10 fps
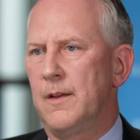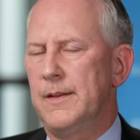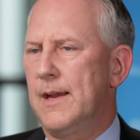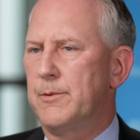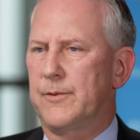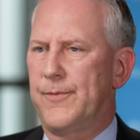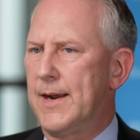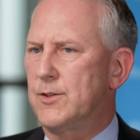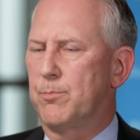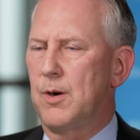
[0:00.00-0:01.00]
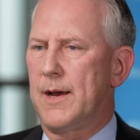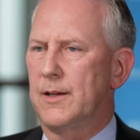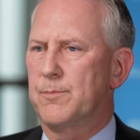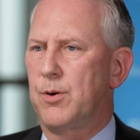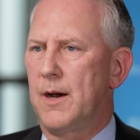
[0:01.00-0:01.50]
Yeah, it was a financial
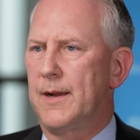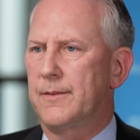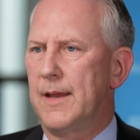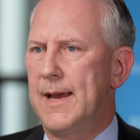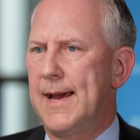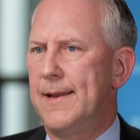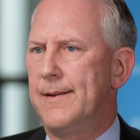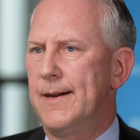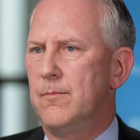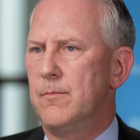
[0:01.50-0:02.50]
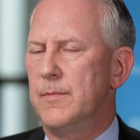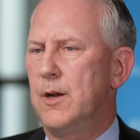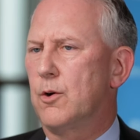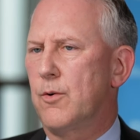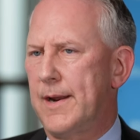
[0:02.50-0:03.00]
products product that had
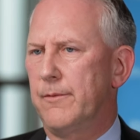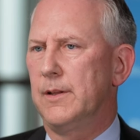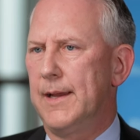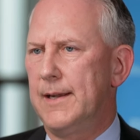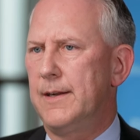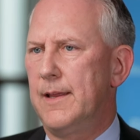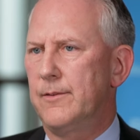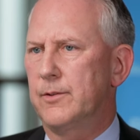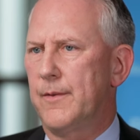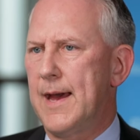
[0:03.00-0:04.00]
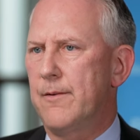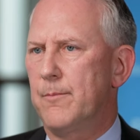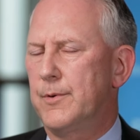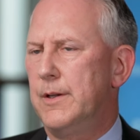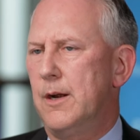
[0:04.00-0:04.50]
credit related, and so that
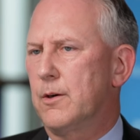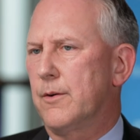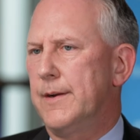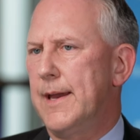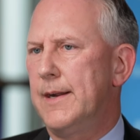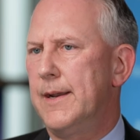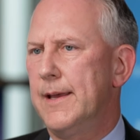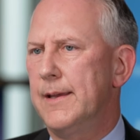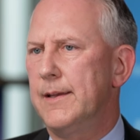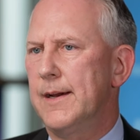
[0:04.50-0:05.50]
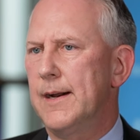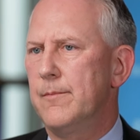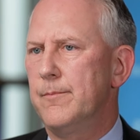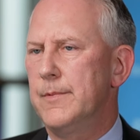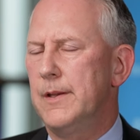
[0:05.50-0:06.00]
created a
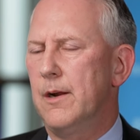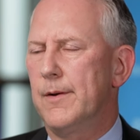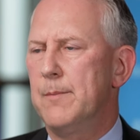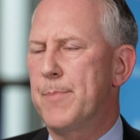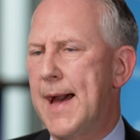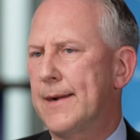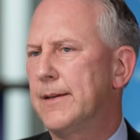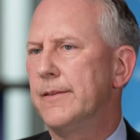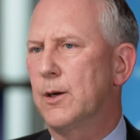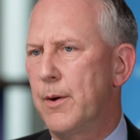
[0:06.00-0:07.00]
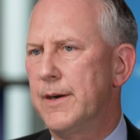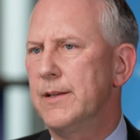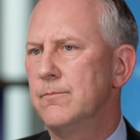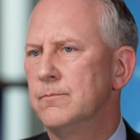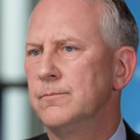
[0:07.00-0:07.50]
impact on liquidity.